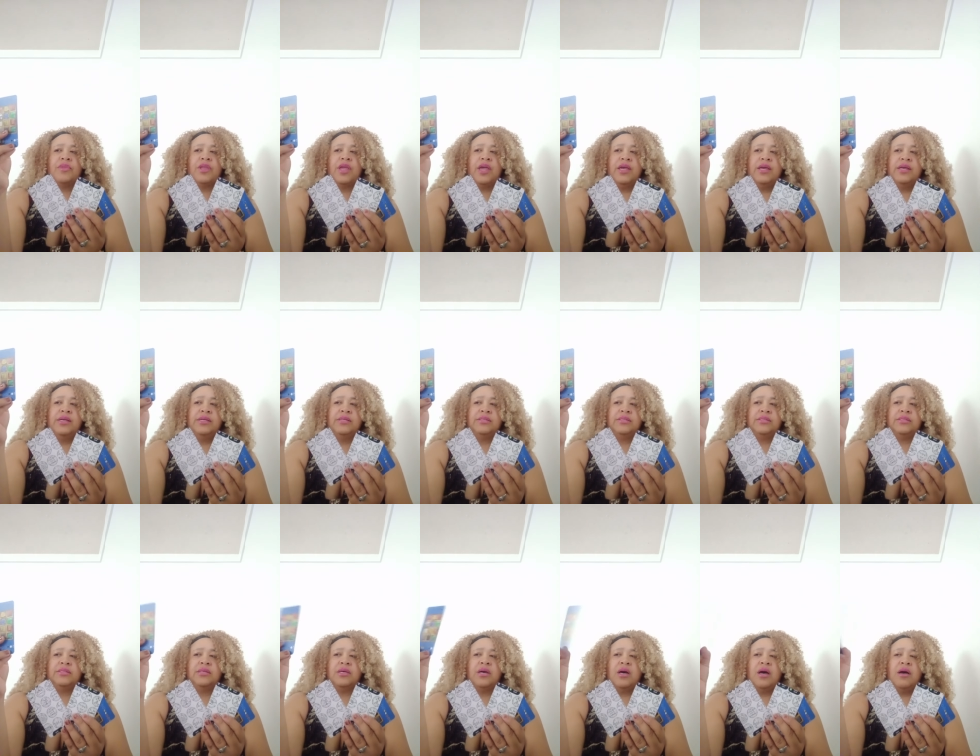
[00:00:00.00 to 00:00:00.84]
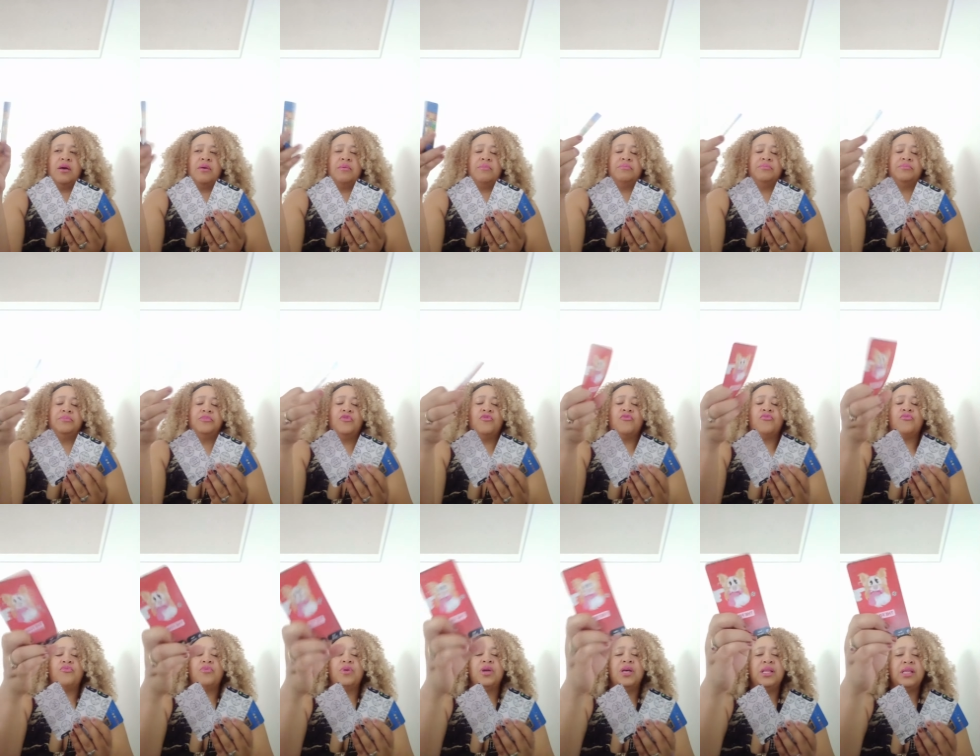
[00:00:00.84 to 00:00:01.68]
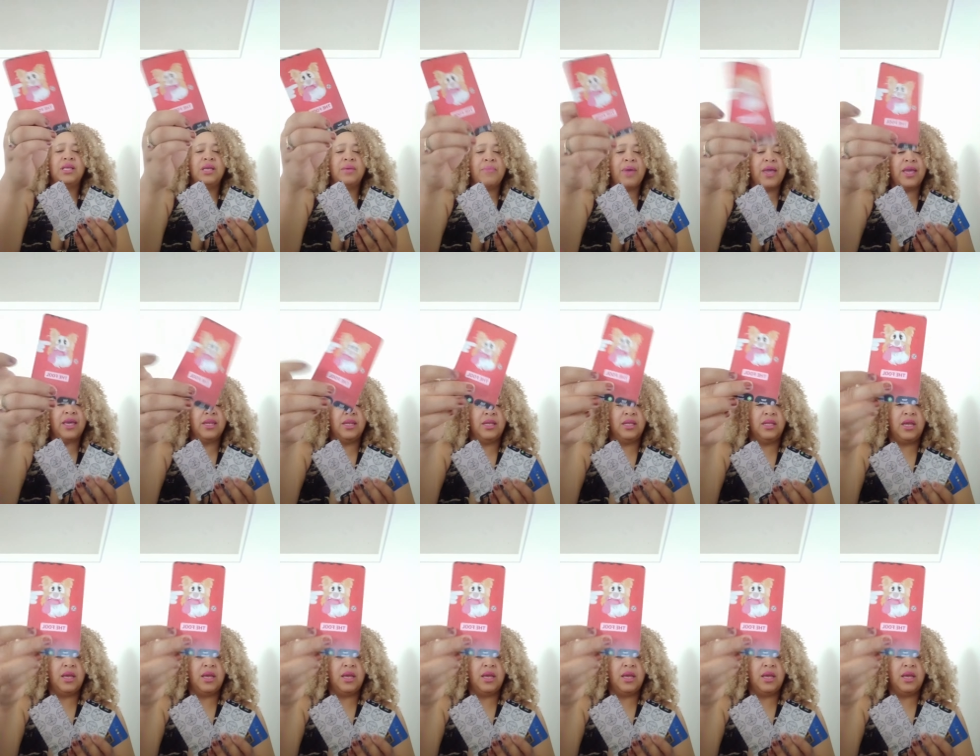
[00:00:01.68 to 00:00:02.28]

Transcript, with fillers: is um, really making an